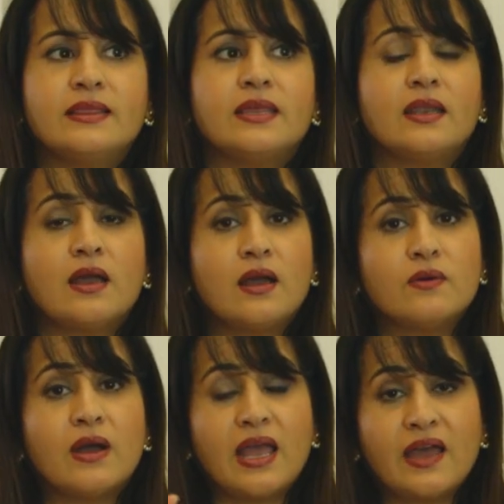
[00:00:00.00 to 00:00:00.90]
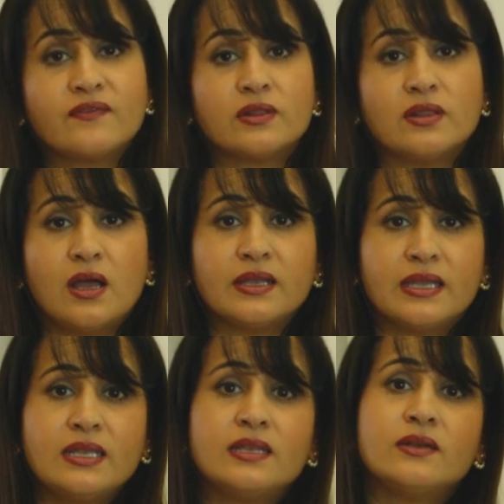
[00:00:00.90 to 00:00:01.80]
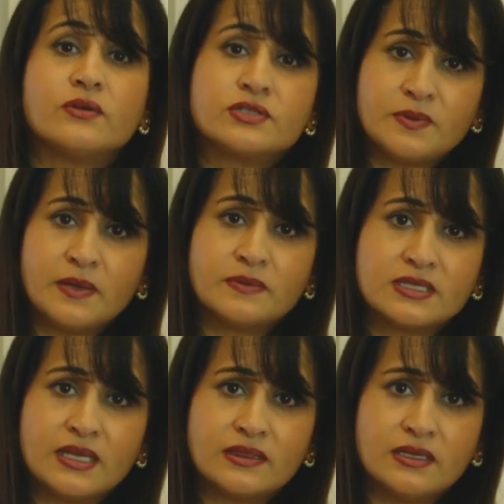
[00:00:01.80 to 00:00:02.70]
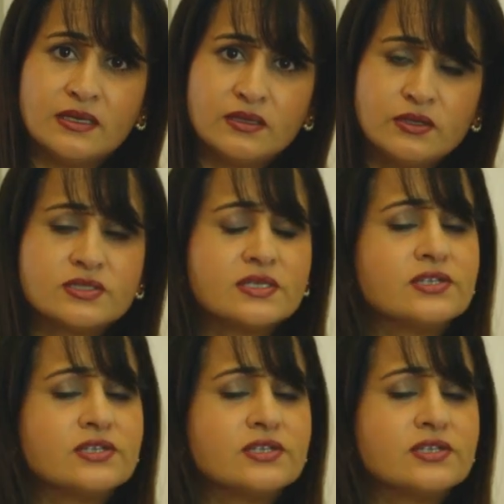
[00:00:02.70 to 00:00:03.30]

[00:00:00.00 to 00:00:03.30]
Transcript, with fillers: that, oh, I have to log in order to be able to get the alerts.